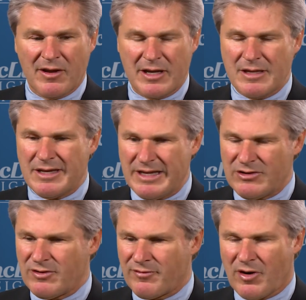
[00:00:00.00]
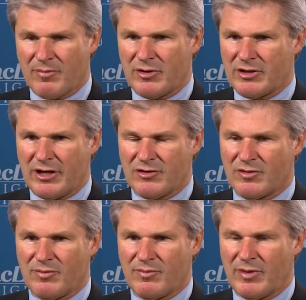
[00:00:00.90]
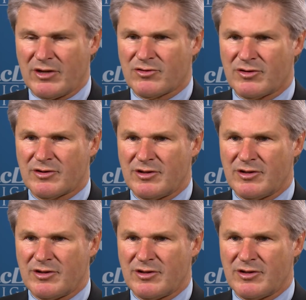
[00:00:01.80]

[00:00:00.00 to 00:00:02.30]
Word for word: in the EGFR mutation patients,